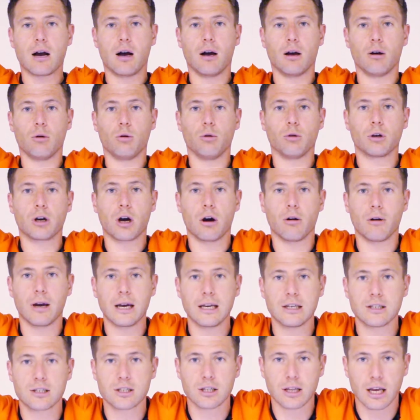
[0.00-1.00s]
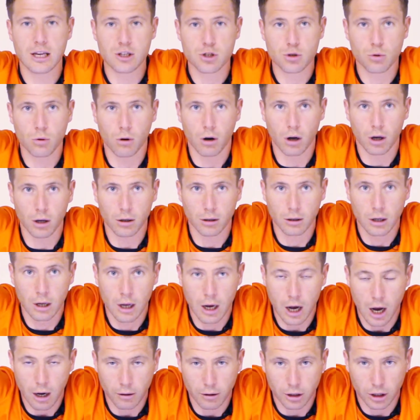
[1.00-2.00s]
I will go into that squat.
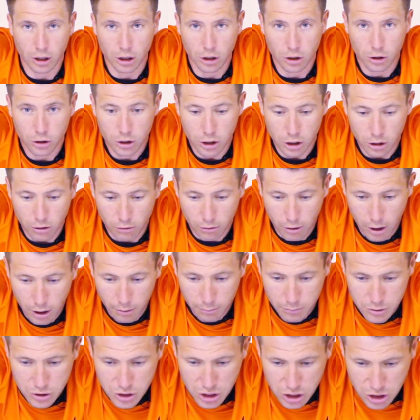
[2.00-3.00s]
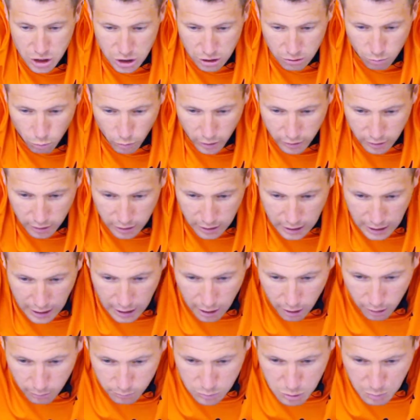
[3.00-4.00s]
I'm going to look at your arm position, whether the
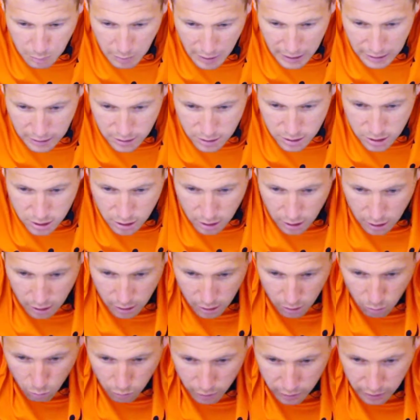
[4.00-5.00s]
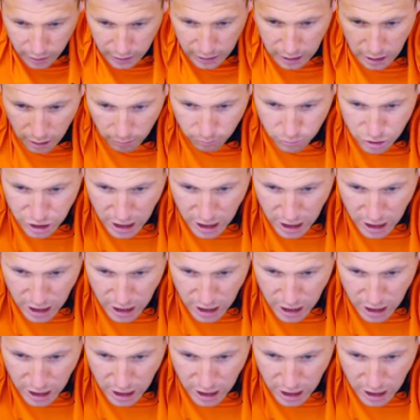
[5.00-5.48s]
arms bend, whether they come